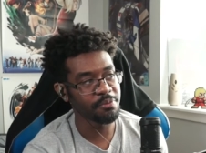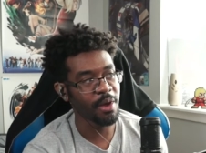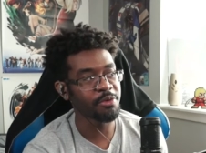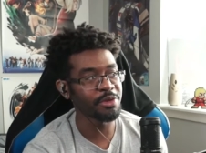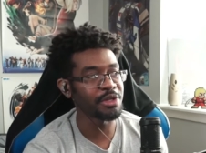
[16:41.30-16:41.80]

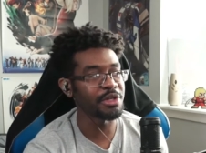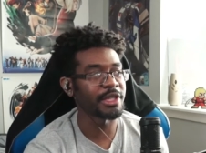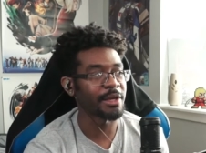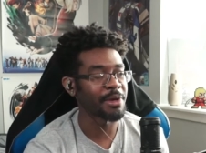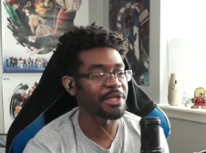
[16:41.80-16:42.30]
I was really good at
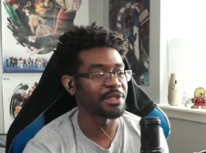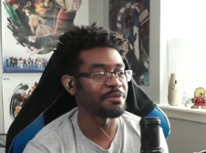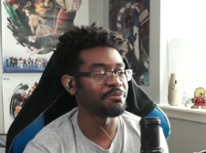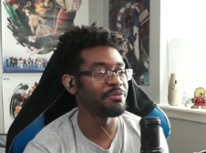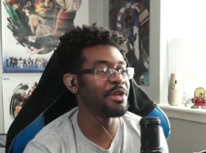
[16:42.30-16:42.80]
that matchup.
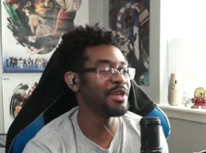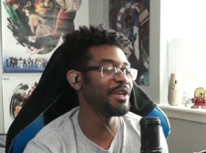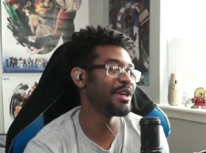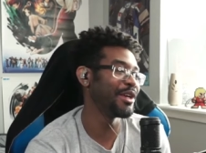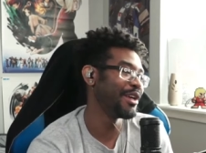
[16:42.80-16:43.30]

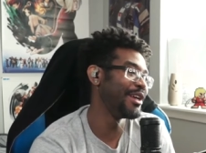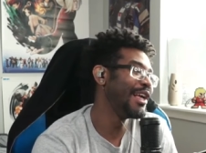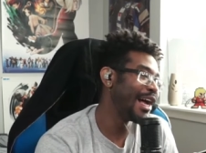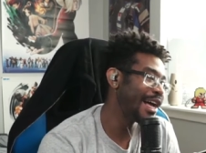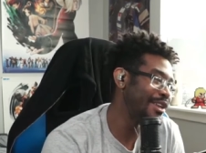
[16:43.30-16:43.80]

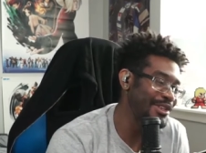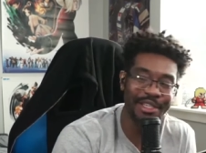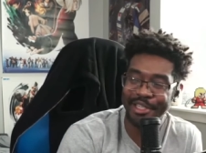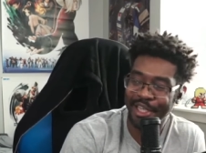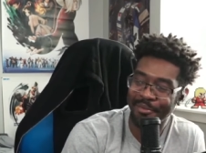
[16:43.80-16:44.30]
I was really
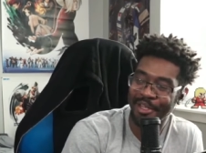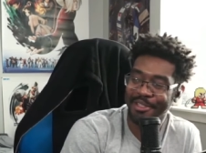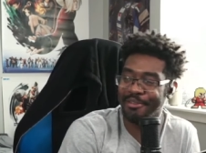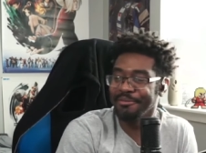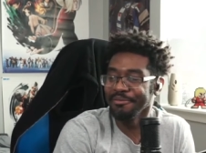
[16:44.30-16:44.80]
good at that
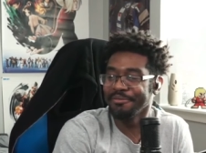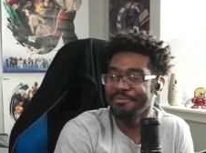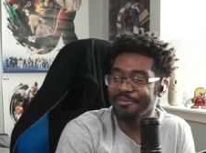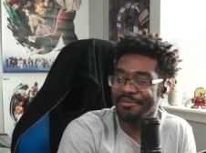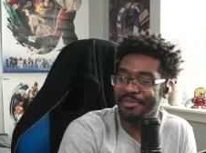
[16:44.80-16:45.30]
matchup.
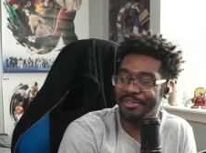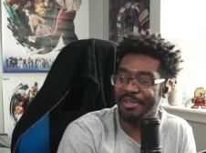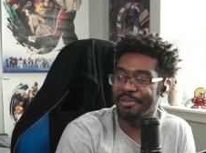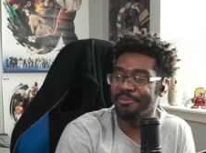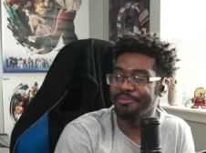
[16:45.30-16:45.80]

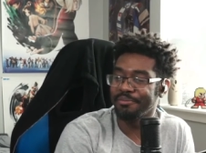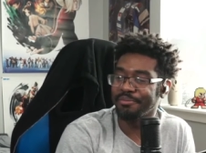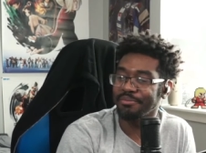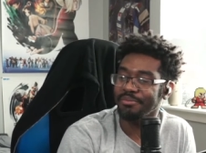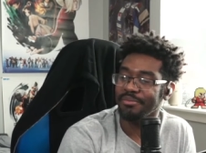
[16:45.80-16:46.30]
So
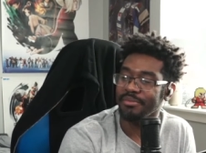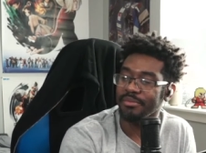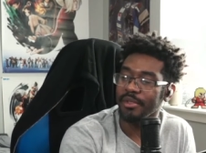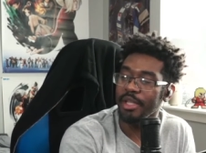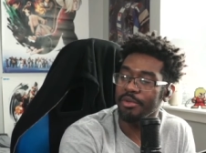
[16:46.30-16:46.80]

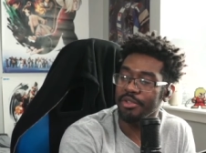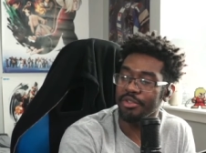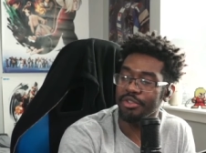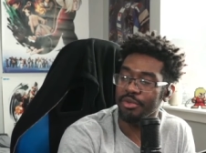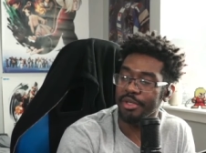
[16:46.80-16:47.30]
it was either to
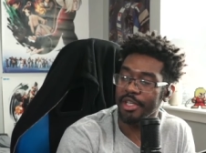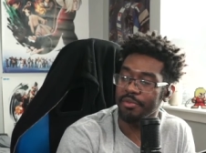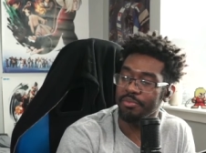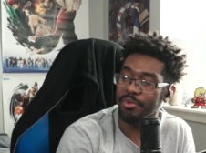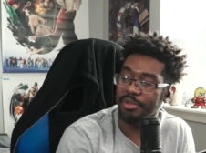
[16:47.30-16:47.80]
showcase
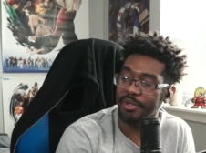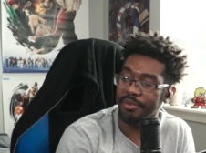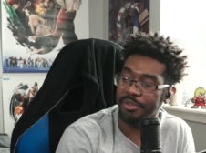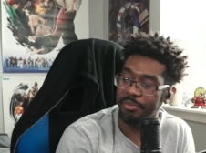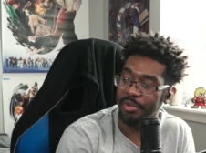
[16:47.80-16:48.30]
more
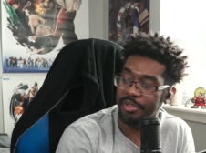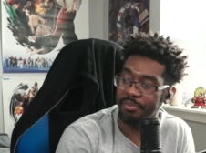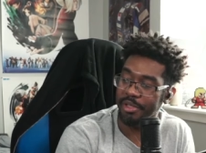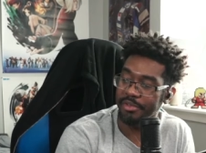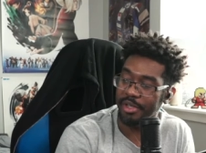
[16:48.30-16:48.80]
diverse approach and
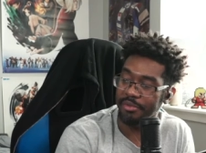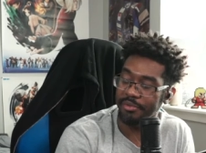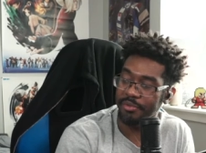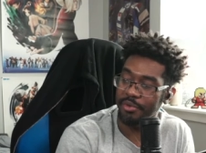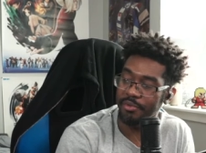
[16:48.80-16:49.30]
playstyle in
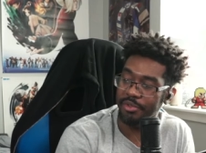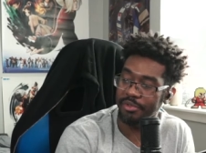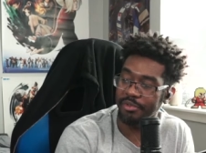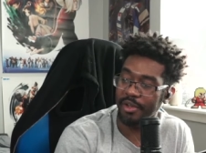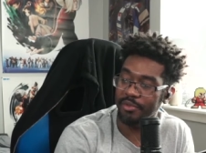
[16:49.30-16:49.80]
four
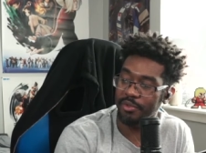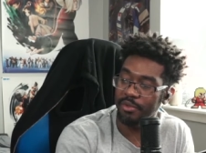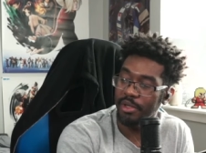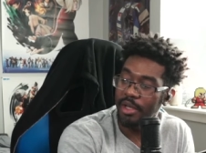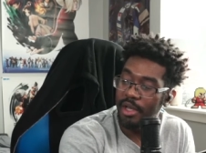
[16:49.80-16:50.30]
versus five two.
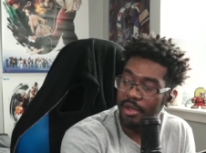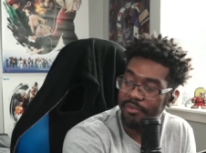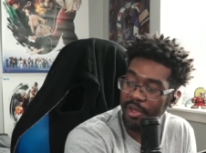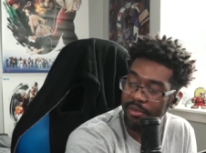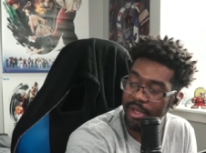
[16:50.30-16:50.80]

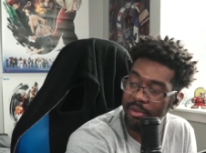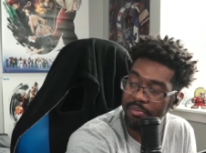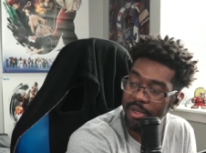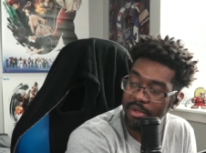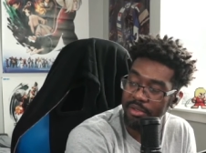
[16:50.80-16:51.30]
I've got
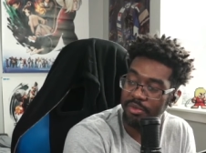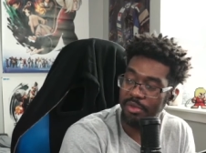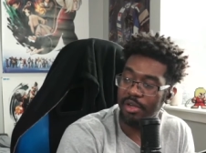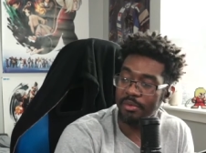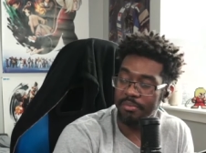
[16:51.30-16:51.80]
better in this
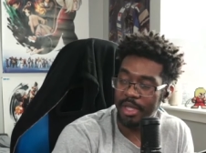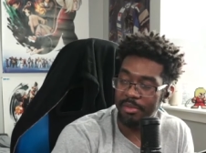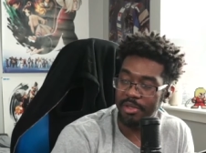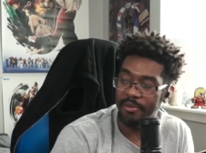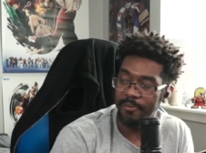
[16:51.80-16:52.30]
regard,
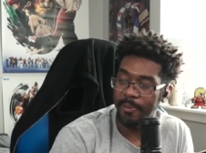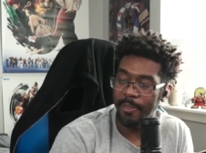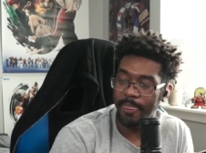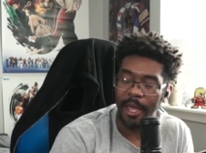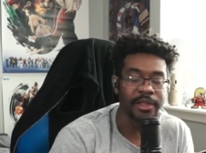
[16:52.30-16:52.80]
maybe.
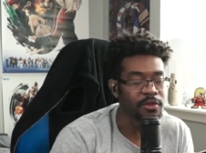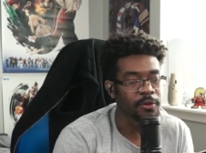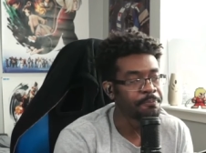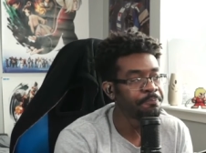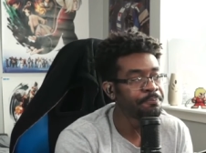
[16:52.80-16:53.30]
I think
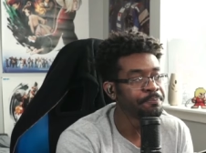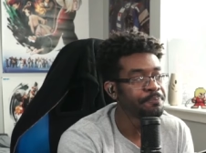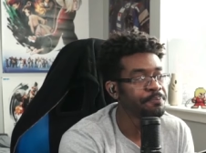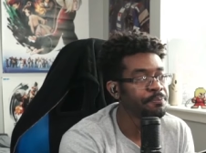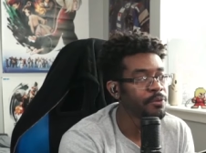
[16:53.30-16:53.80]
so.
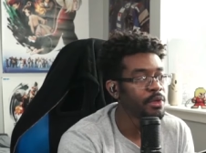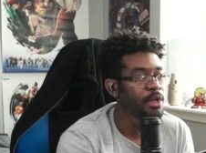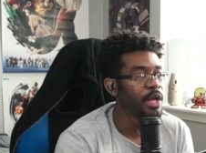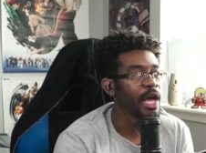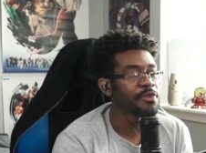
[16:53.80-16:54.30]

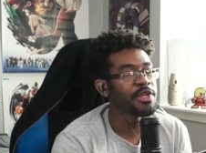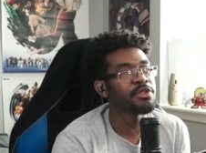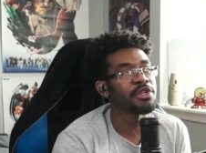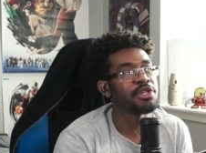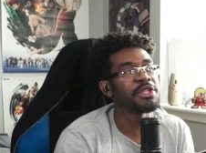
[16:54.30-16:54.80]
I think
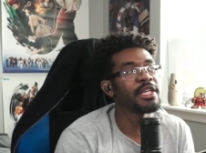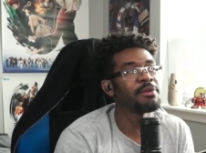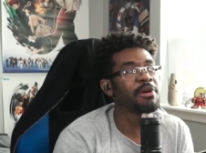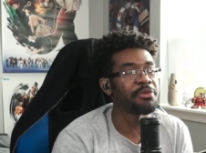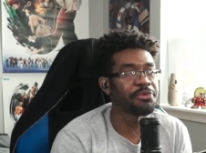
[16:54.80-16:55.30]
the good thing
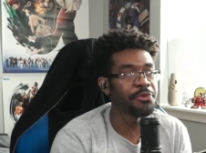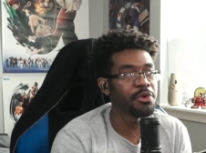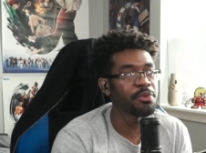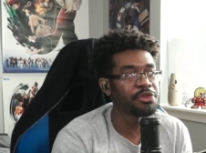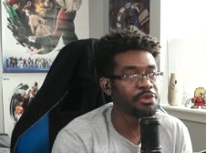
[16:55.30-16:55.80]
about
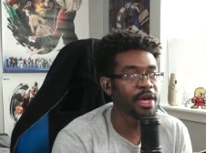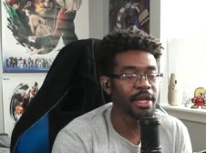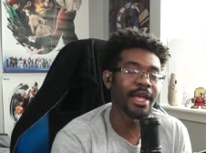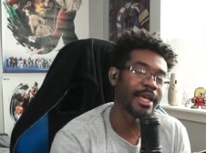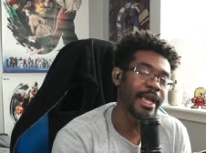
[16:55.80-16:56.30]
four was you had a
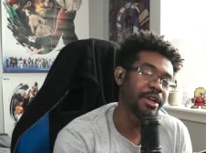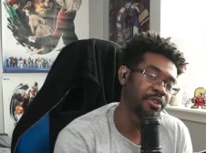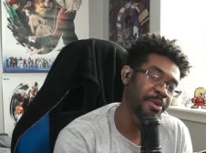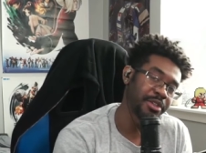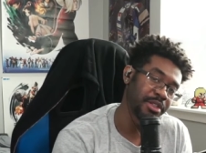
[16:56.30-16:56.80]
lot of character
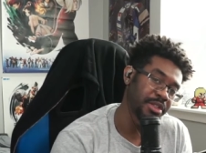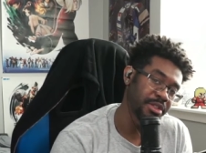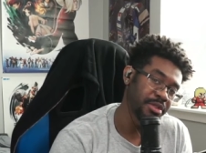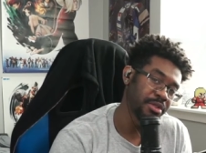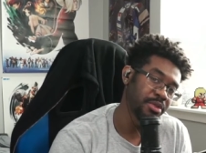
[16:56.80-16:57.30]
specialists.